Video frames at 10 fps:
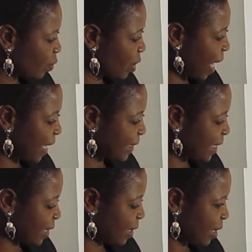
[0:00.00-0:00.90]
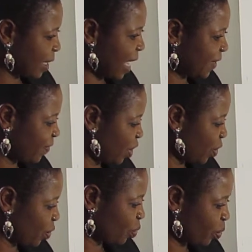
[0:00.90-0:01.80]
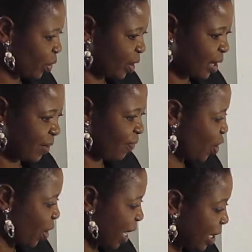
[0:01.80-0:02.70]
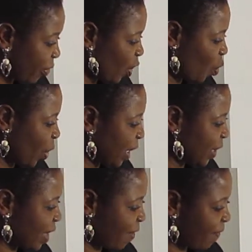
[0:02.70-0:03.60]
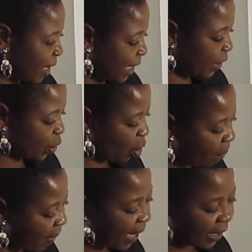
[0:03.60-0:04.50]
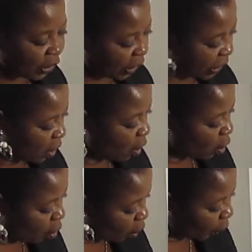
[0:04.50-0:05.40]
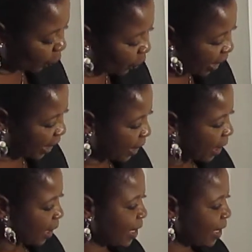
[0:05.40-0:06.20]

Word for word: Like I said, the last video, the video ended real quickly, so I felt I should come back and just conclude it,